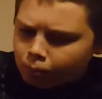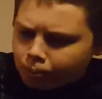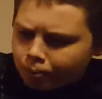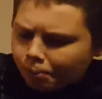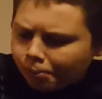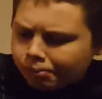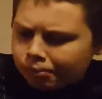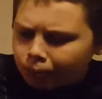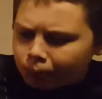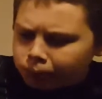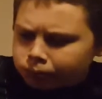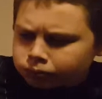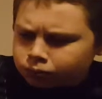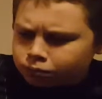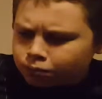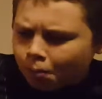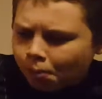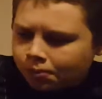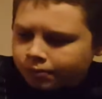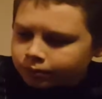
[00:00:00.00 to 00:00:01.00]
Well, I've had
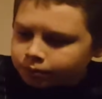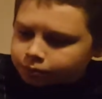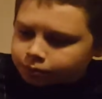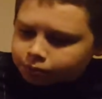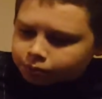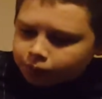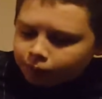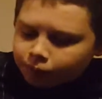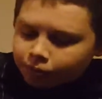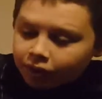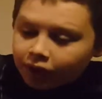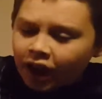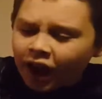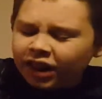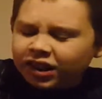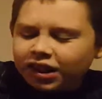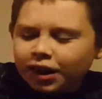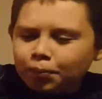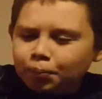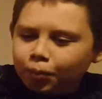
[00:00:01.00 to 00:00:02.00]
bonbons before, I've not had
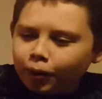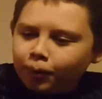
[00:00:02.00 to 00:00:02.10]
I said